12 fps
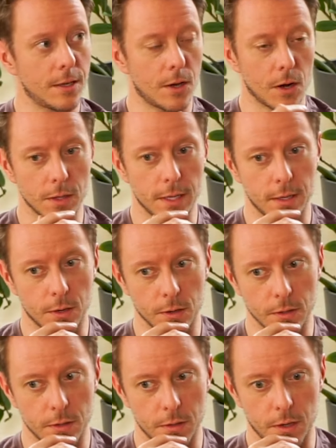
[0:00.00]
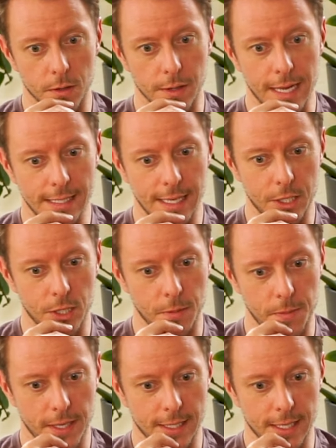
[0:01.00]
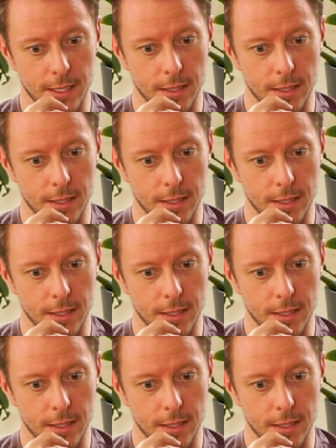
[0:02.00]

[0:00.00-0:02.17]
our last session because